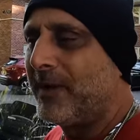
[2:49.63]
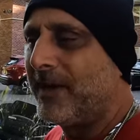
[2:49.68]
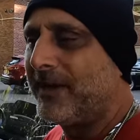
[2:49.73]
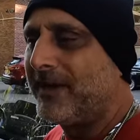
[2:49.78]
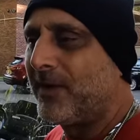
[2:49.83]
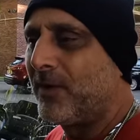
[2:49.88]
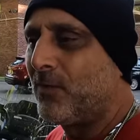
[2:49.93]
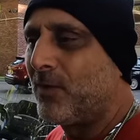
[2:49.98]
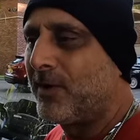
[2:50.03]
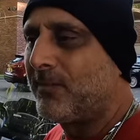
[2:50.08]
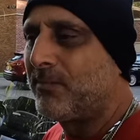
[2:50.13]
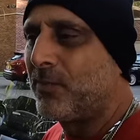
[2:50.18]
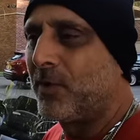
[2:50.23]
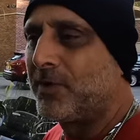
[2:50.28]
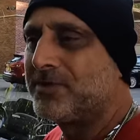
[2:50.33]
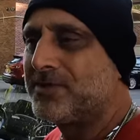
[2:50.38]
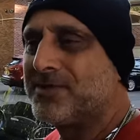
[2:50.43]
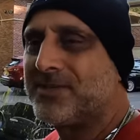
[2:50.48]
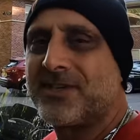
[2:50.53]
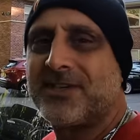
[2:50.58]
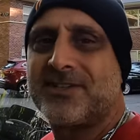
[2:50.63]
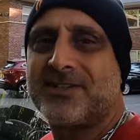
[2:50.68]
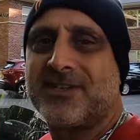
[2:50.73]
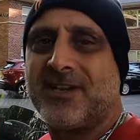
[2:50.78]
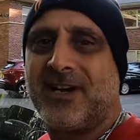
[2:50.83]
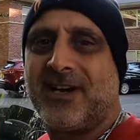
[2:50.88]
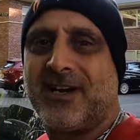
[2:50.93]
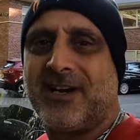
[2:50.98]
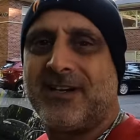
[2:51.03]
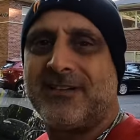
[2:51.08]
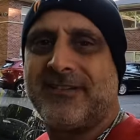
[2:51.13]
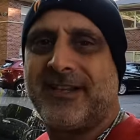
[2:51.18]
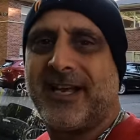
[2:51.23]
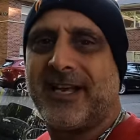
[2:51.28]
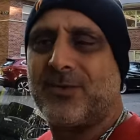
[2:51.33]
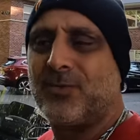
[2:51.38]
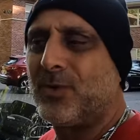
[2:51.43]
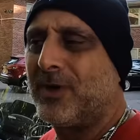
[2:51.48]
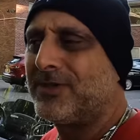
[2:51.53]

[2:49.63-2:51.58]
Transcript: And at one point she says, Dad,